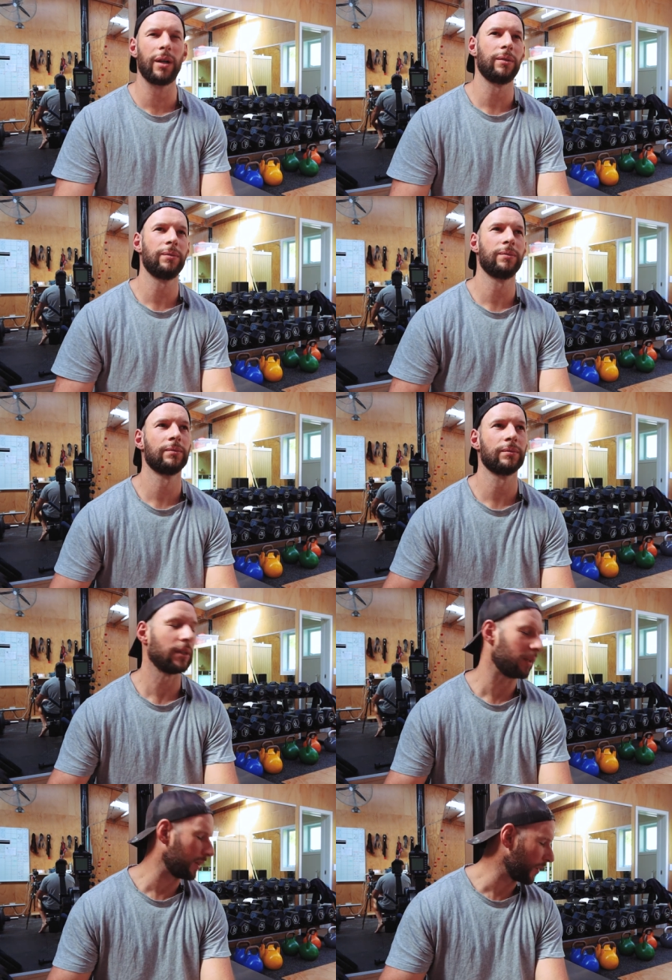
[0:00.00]
Well,
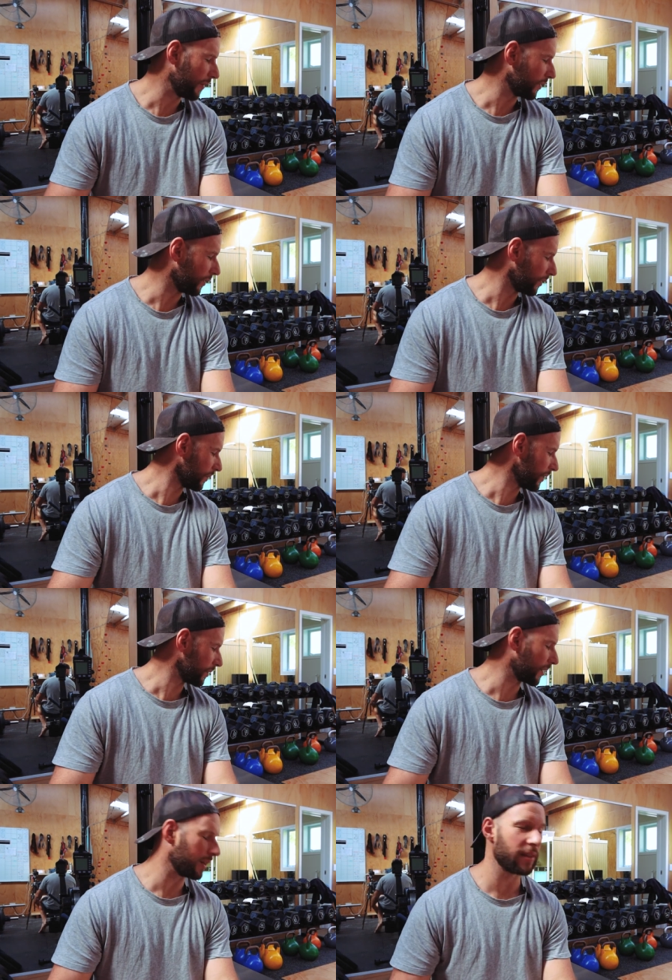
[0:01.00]
I don't know, I have to look
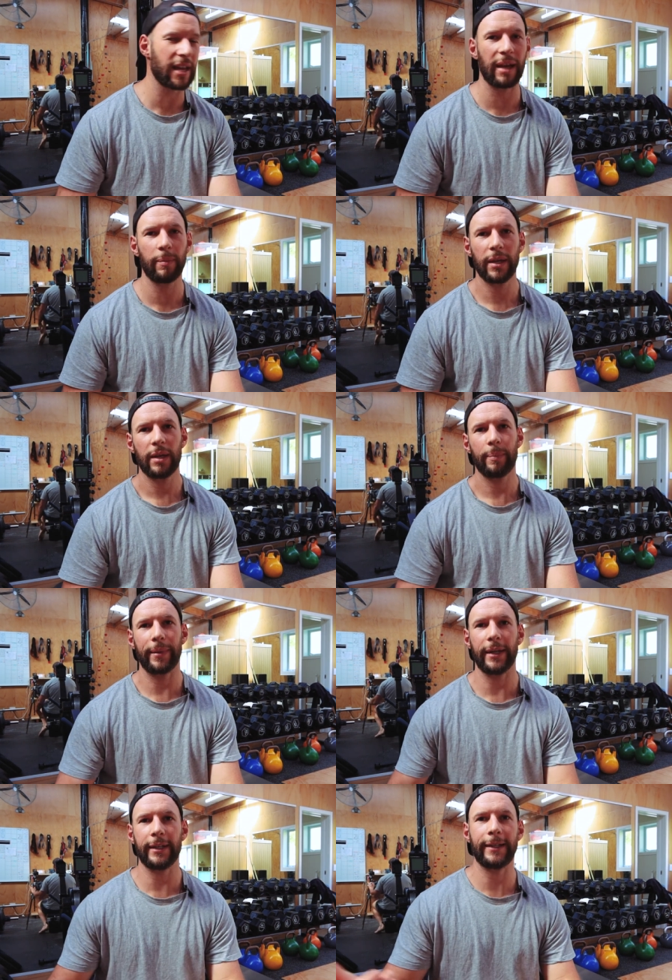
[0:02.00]
once I get on that.
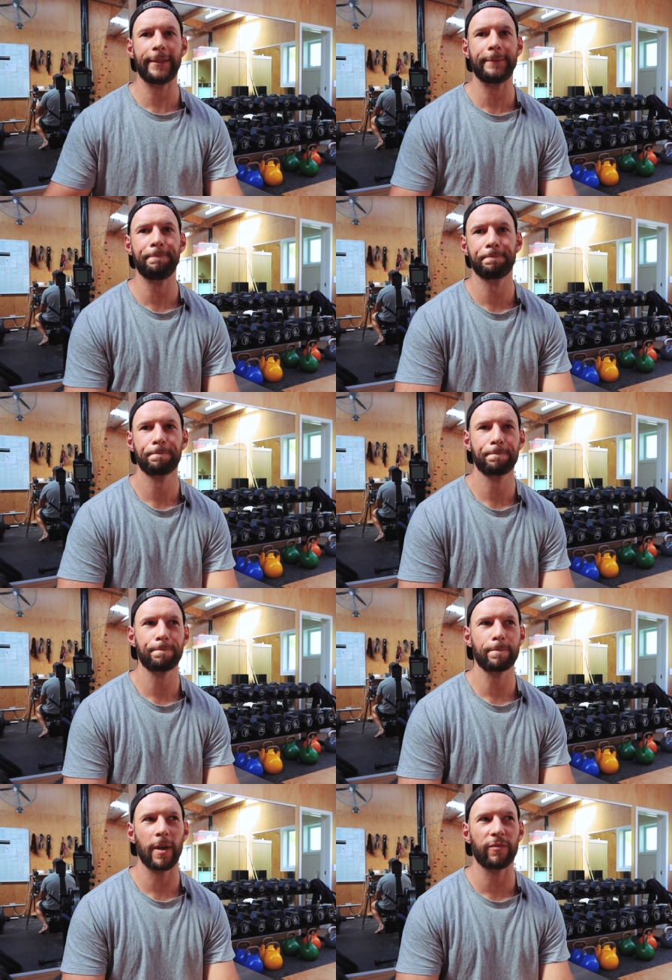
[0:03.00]
But um,
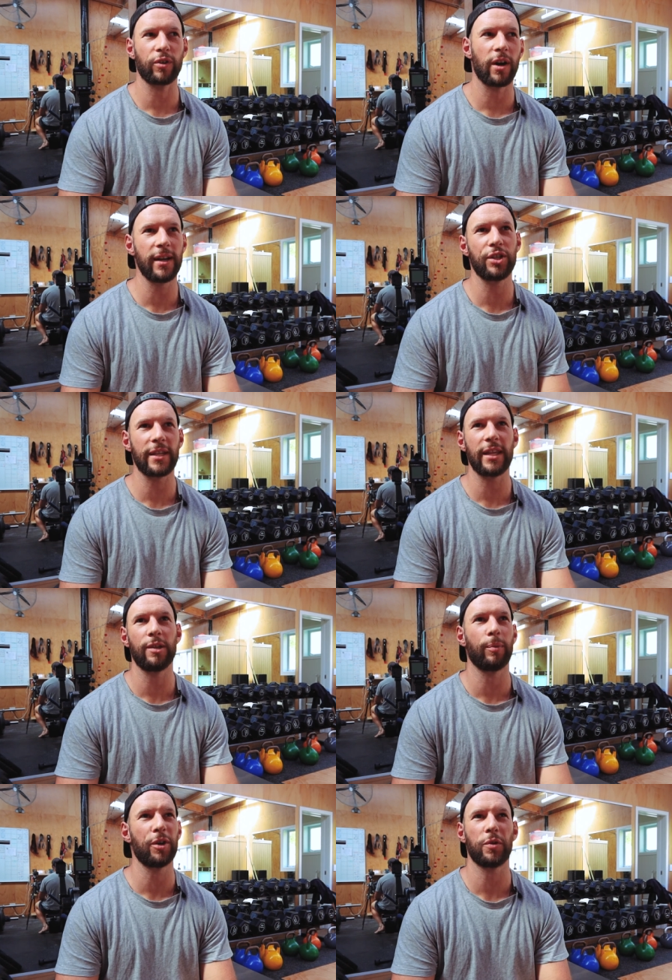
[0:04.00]
I've kind of just had
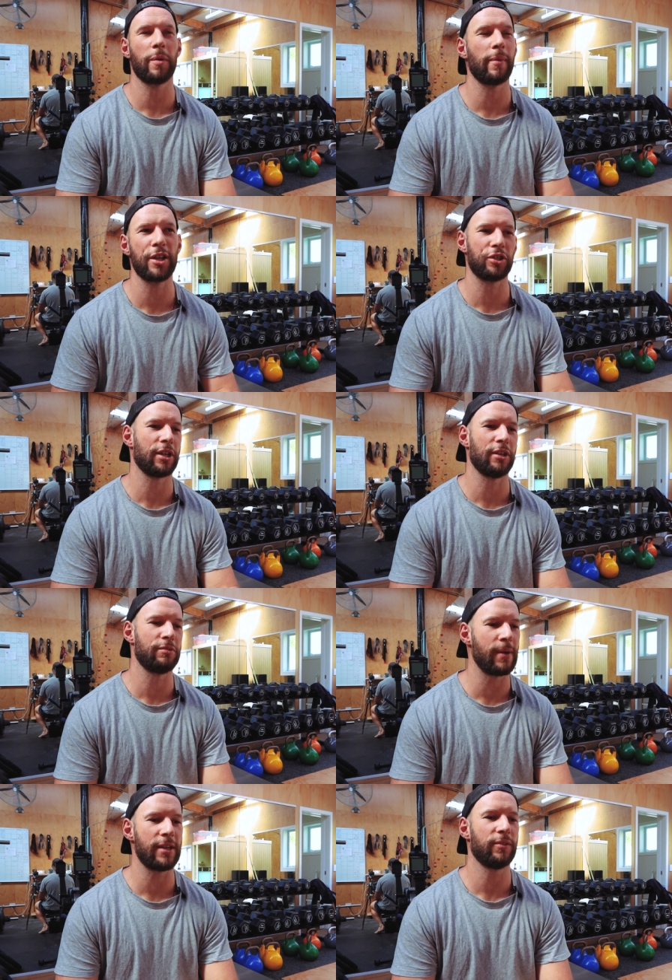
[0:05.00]
the approach where I'm like, just get
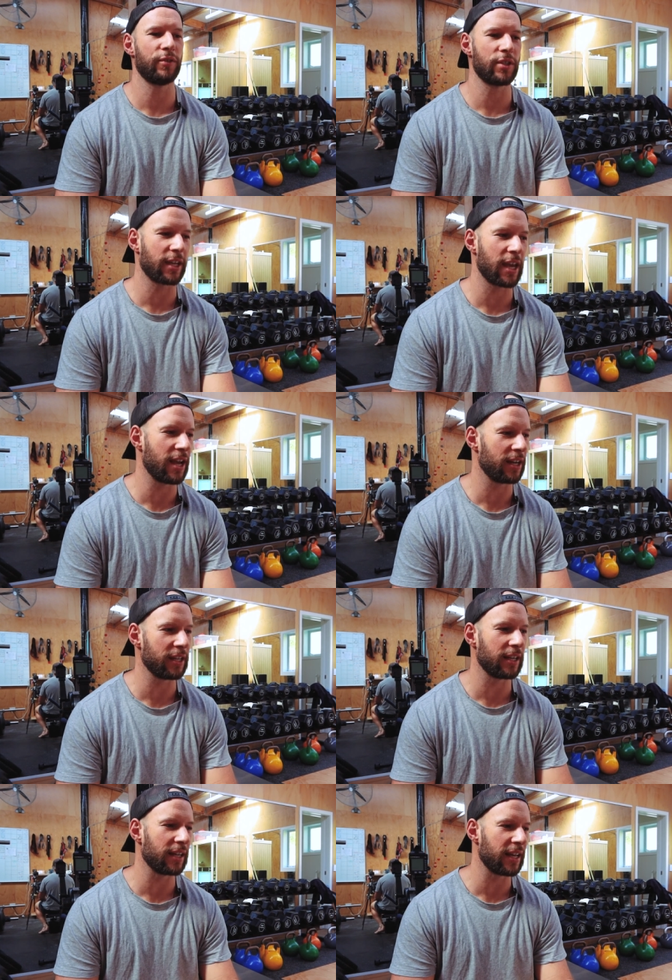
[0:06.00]
as massive as I can,
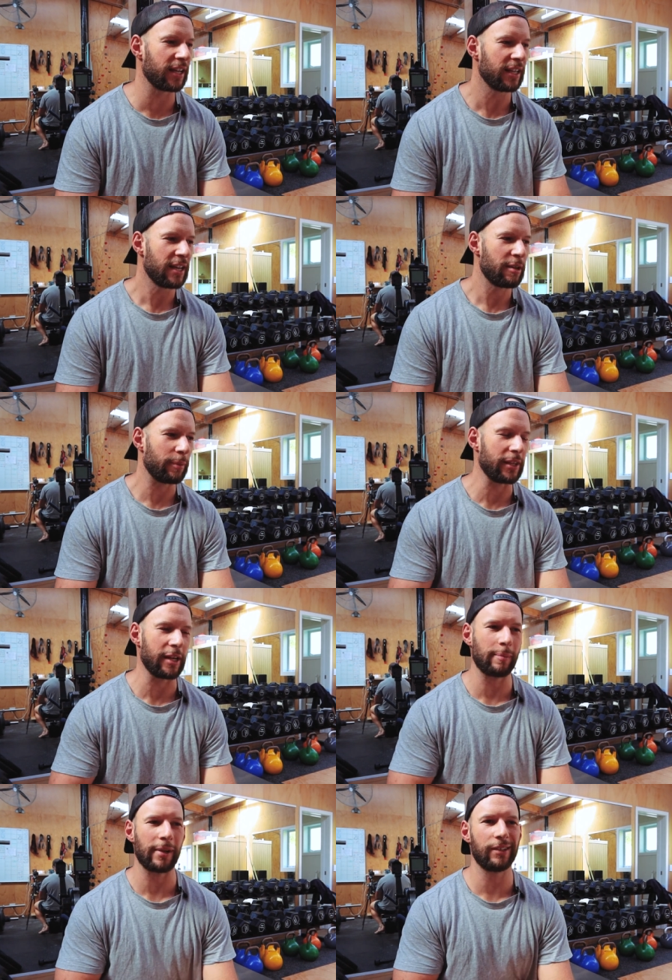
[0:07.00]
eat, eat, eat. But
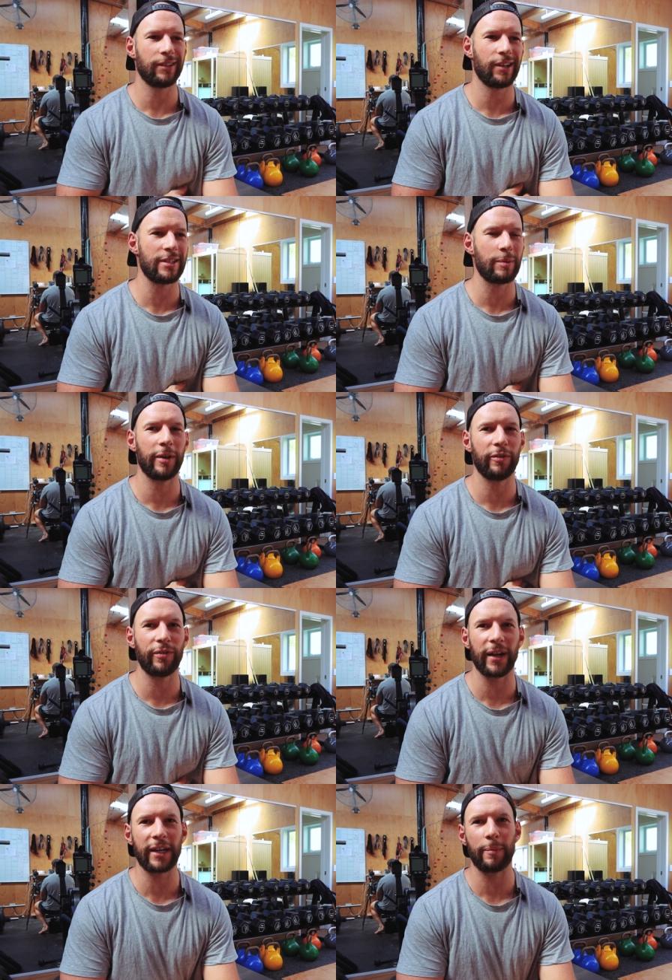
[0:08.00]
then I'm like, oh, there's a bit of
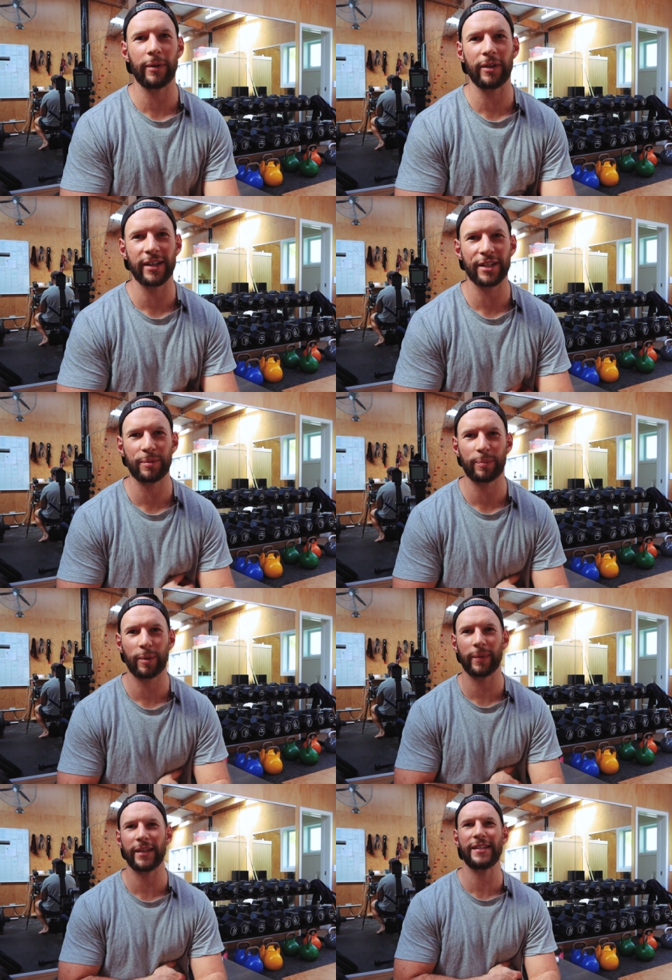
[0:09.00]
fat coming on. I should
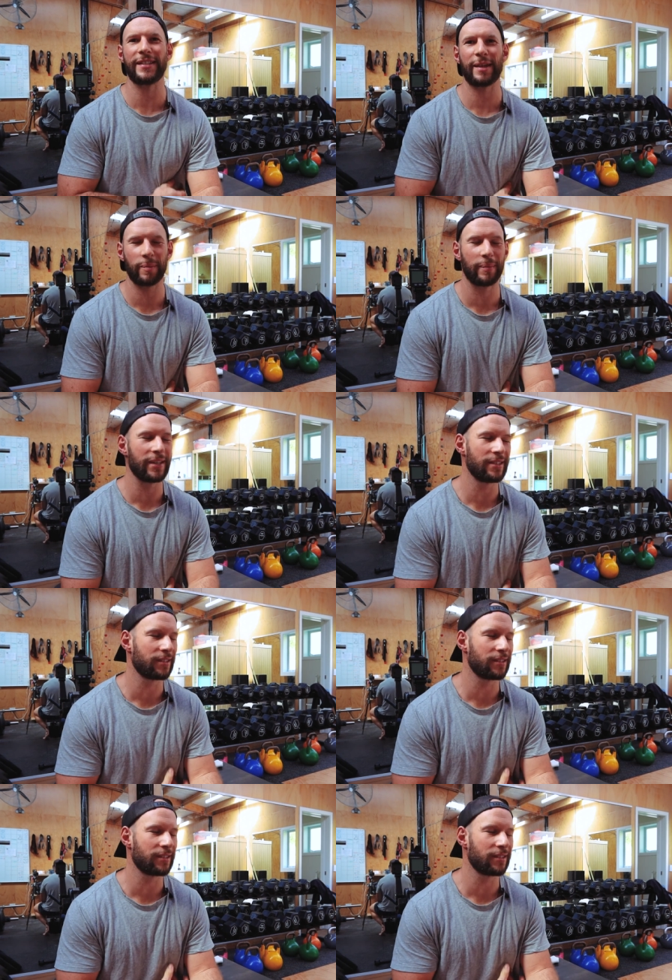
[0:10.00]
probably ease up a bit.